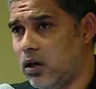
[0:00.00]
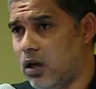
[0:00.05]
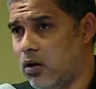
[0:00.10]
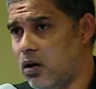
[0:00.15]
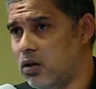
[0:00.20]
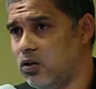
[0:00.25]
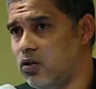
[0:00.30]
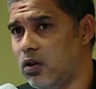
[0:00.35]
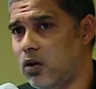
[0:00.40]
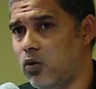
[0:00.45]
Go
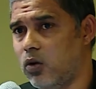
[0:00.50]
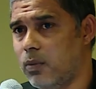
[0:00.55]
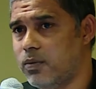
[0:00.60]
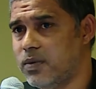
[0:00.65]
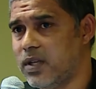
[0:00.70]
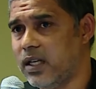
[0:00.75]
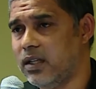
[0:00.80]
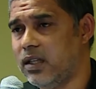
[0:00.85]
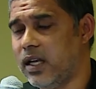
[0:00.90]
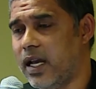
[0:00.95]
onto the
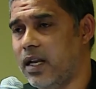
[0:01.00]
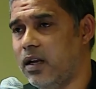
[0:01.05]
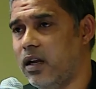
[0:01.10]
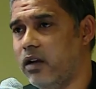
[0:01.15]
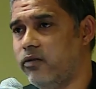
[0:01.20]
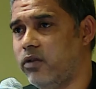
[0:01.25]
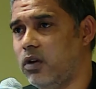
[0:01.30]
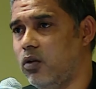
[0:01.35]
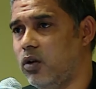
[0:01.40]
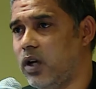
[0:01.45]
website and
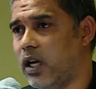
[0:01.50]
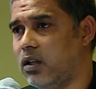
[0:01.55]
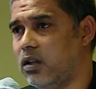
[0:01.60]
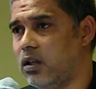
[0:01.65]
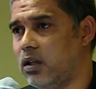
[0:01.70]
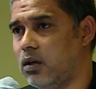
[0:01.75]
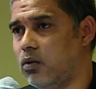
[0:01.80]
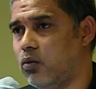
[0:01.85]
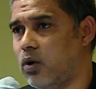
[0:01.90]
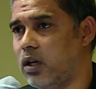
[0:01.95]
have a look at
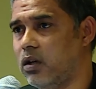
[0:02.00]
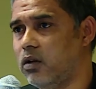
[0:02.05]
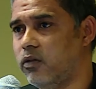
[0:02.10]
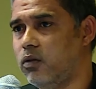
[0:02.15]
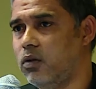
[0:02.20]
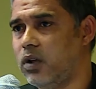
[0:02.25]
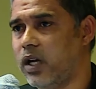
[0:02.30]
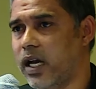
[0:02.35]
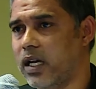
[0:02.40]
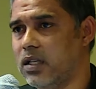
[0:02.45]
the
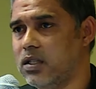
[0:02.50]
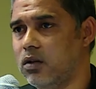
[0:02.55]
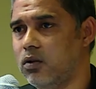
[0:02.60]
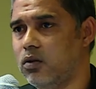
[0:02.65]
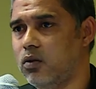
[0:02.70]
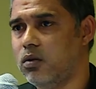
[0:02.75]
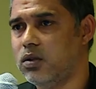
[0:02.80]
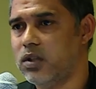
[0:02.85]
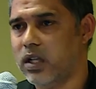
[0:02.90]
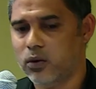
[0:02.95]
wonderful guides and
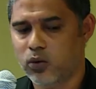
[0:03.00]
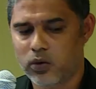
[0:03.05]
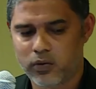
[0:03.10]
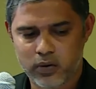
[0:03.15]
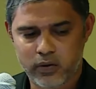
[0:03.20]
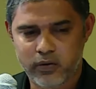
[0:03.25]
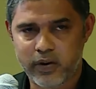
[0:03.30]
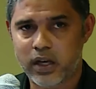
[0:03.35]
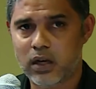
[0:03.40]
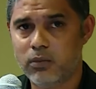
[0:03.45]
tools that we've
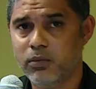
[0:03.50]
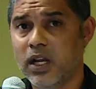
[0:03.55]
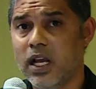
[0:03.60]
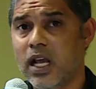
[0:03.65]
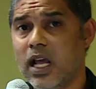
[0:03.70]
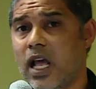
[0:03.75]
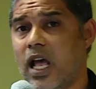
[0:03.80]
developed.